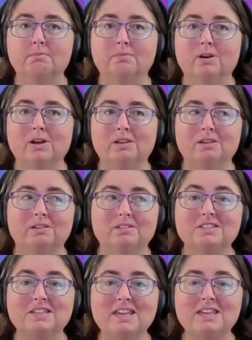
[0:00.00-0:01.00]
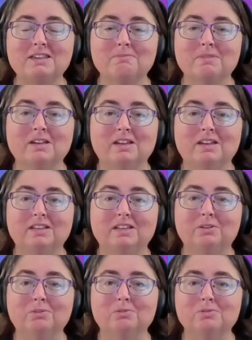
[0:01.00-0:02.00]
my team
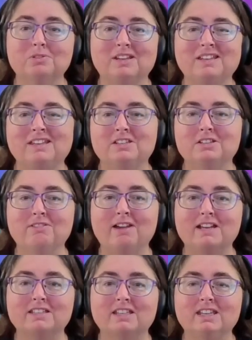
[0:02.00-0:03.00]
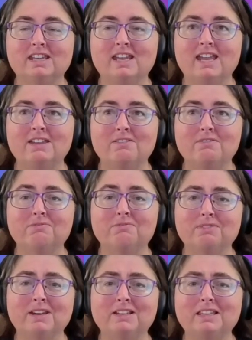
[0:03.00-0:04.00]
can all sort of interact in a
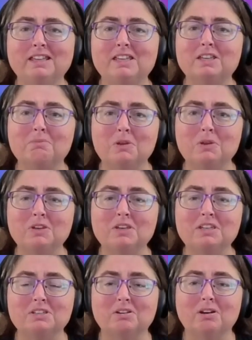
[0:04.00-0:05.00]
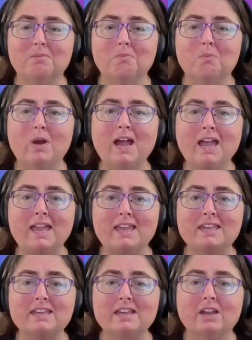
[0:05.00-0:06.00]
friendly community type
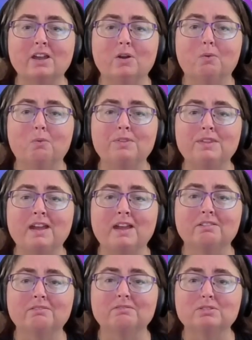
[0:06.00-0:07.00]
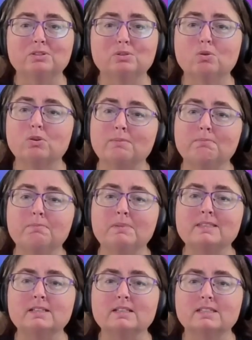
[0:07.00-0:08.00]
way without talking
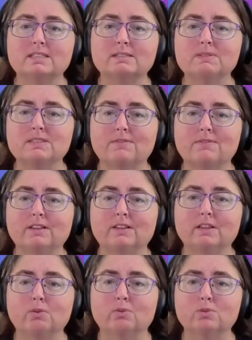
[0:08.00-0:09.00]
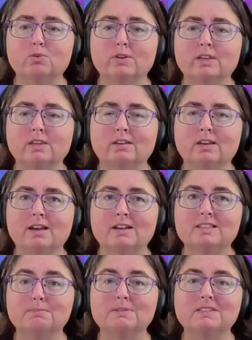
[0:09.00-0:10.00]
business specifically or talking
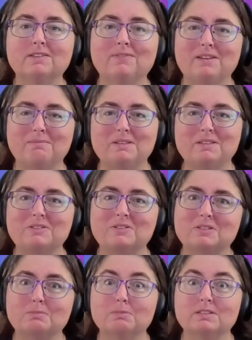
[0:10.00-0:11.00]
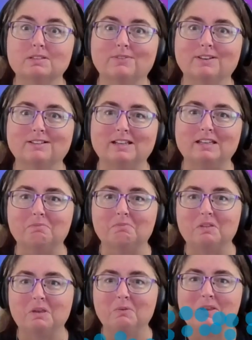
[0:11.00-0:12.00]
specific business specifically.
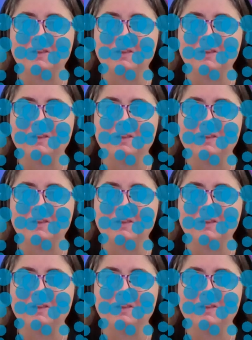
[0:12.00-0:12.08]
There